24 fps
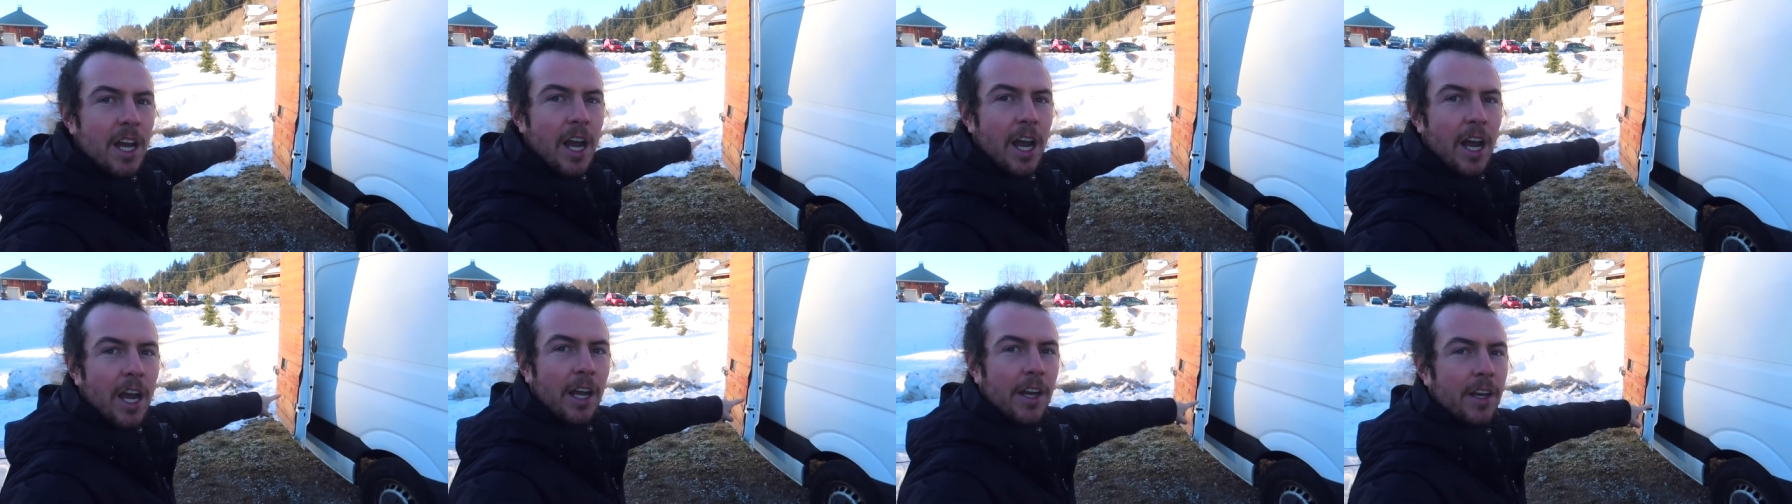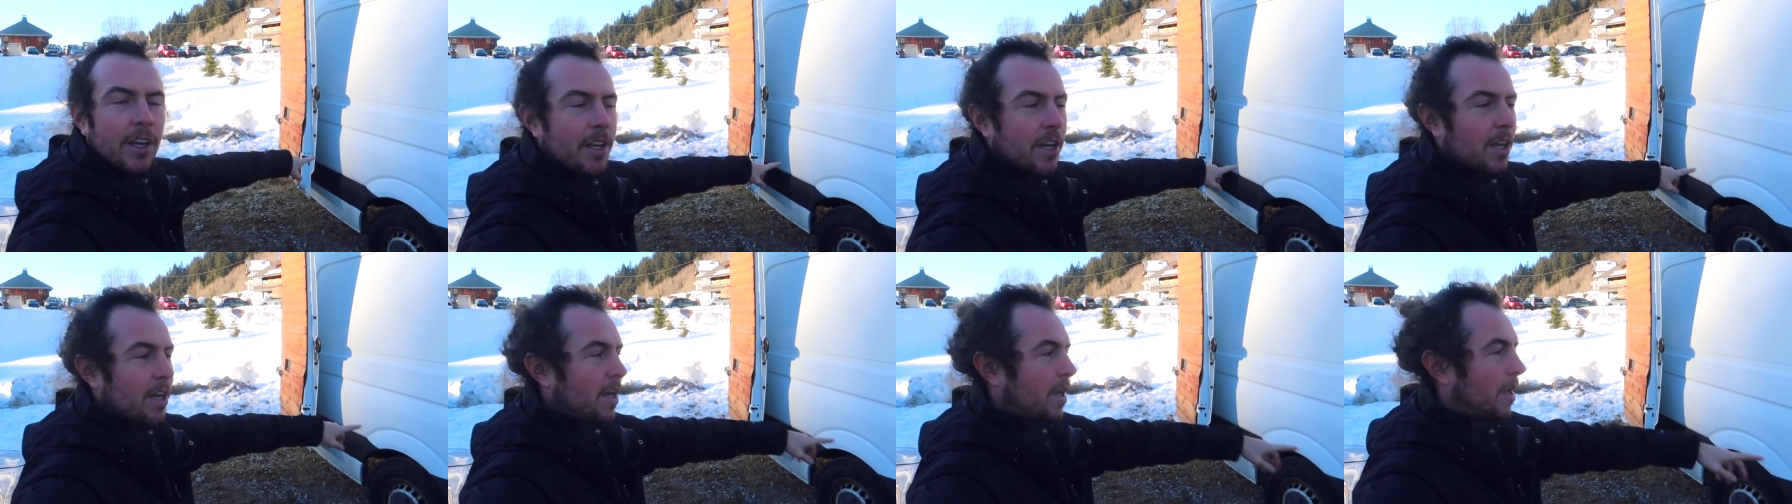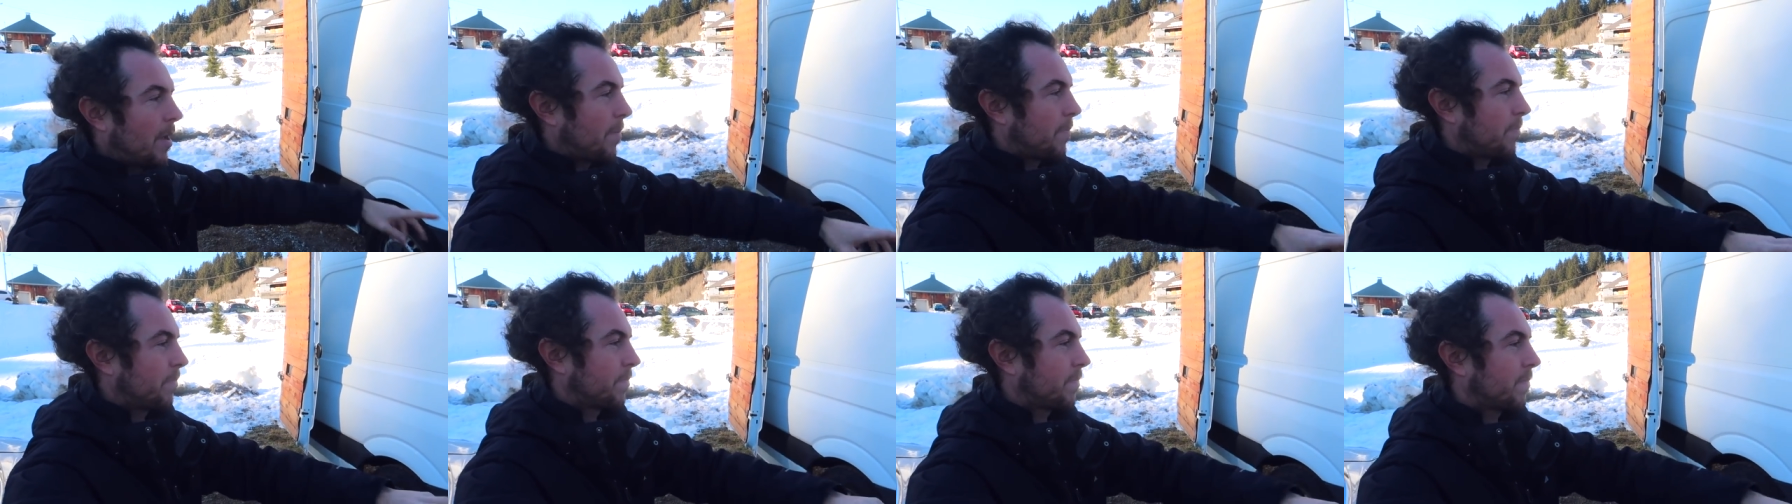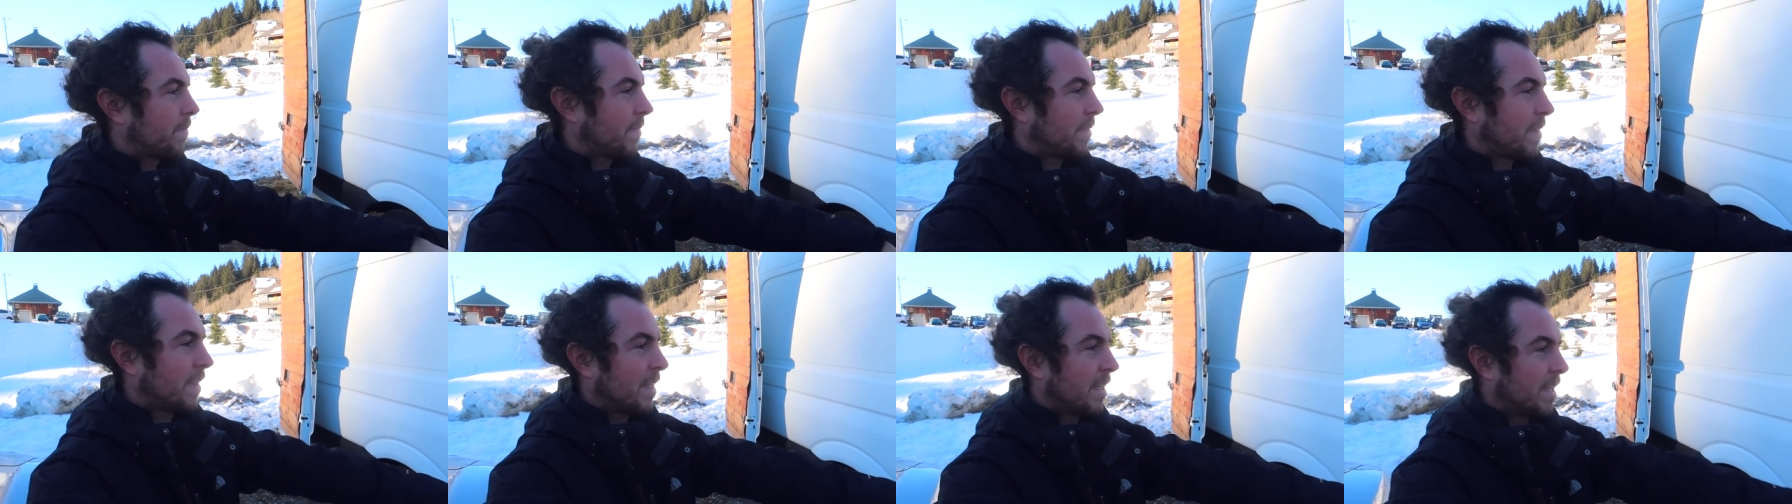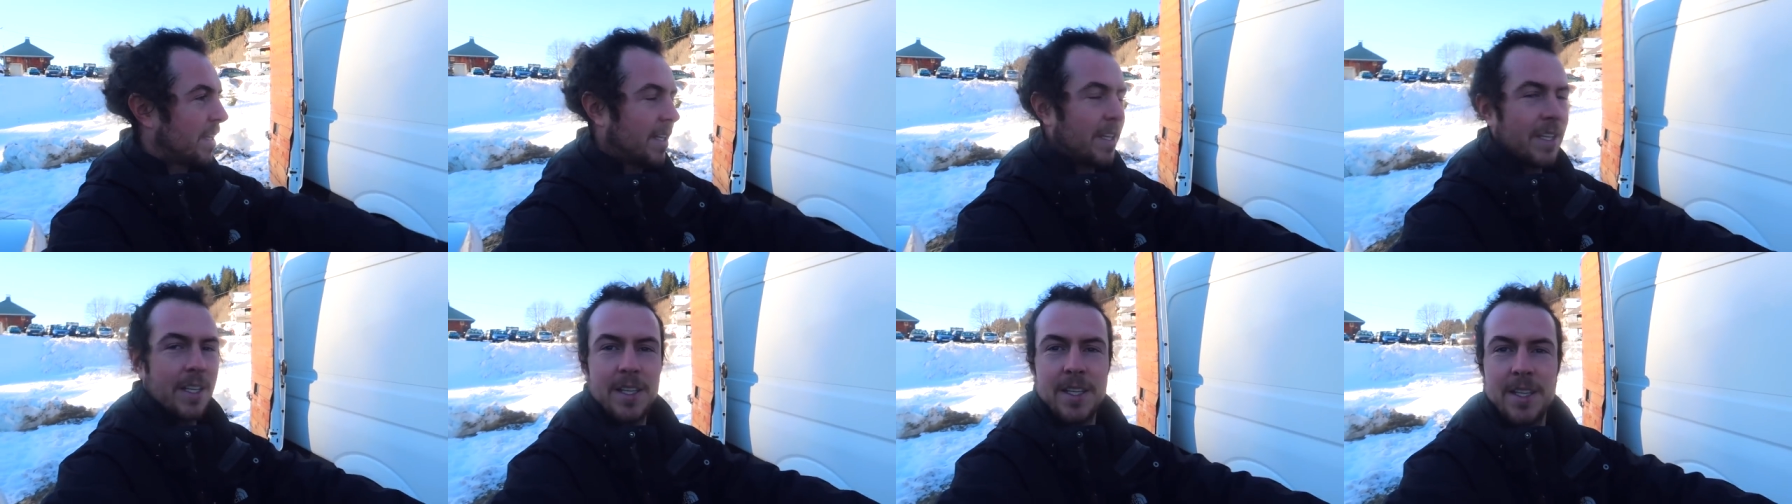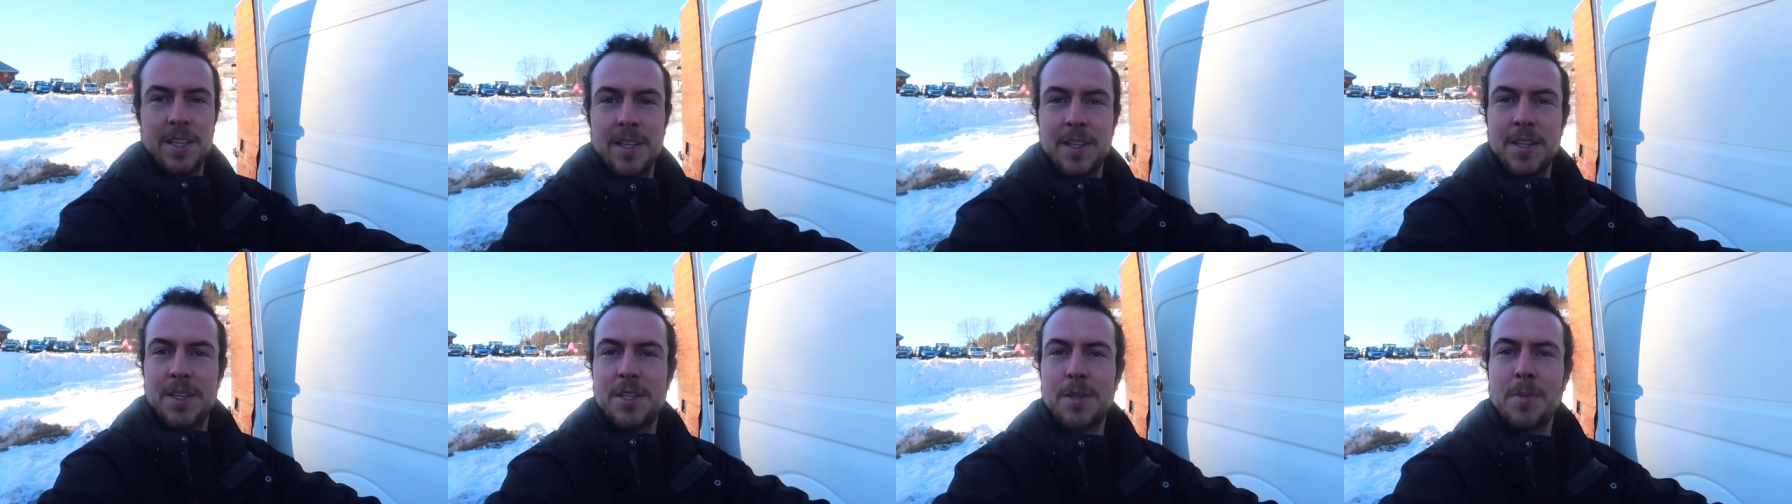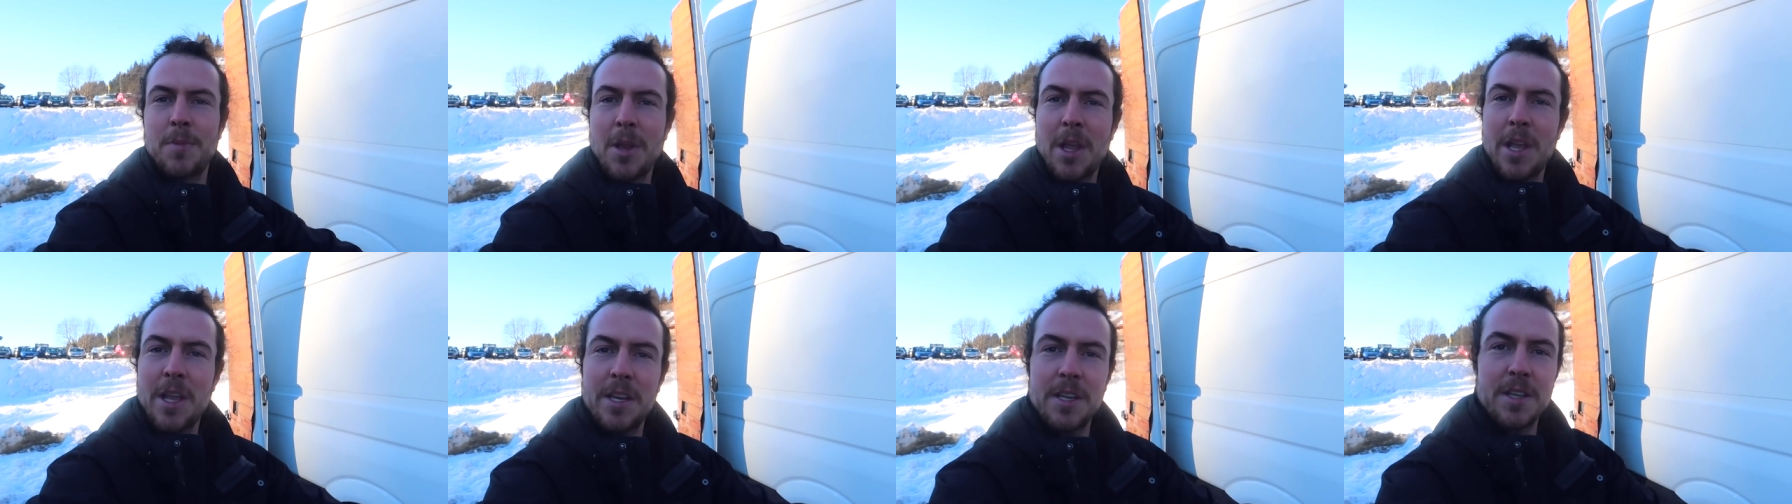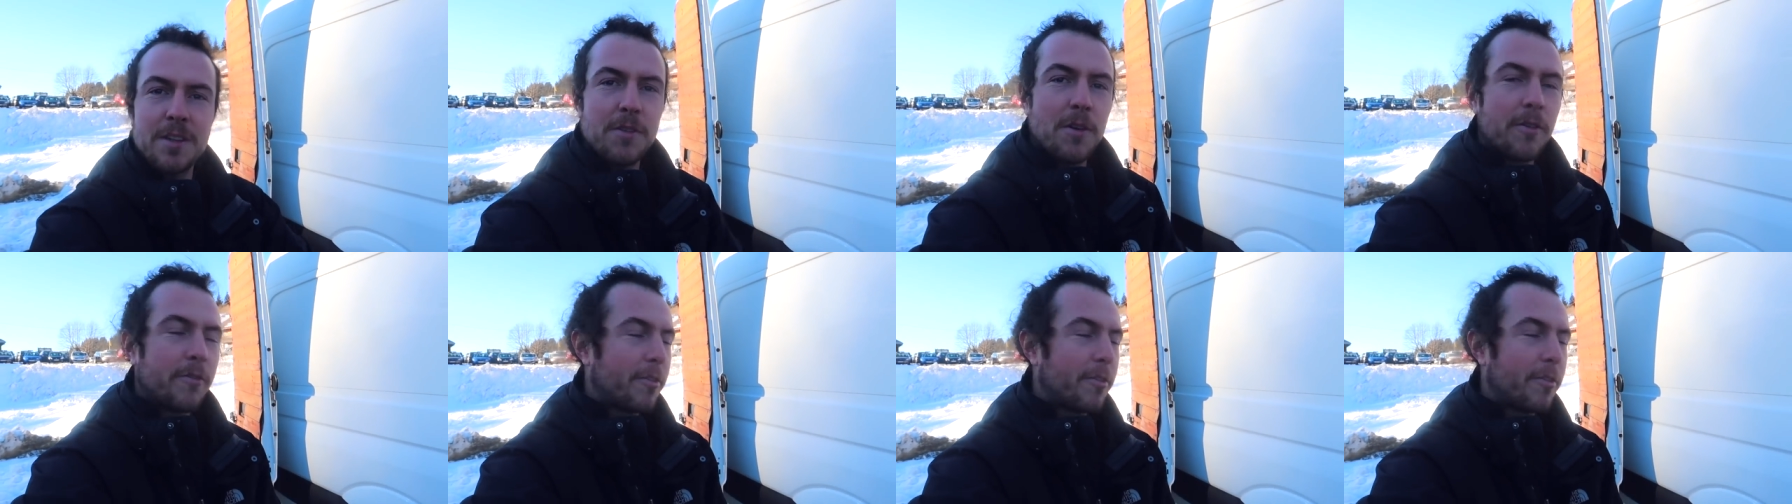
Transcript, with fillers: and some lady